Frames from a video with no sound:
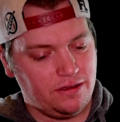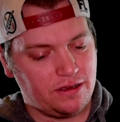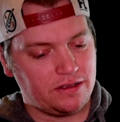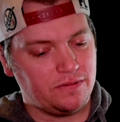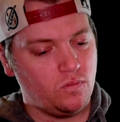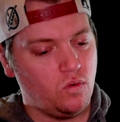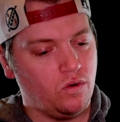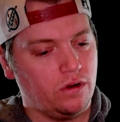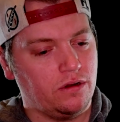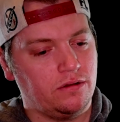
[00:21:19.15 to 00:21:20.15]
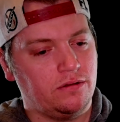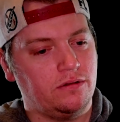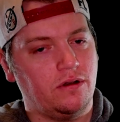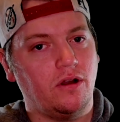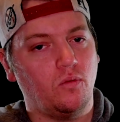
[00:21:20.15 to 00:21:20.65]
got some more
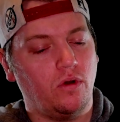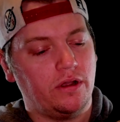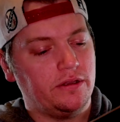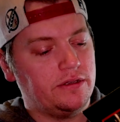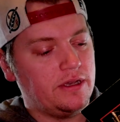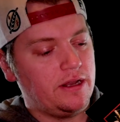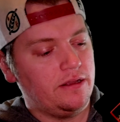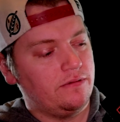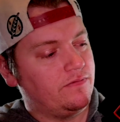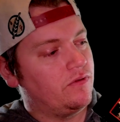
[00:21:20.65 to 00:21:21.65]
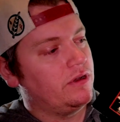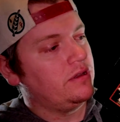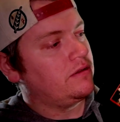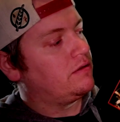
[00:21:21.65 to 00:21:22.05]
artwork inside for you.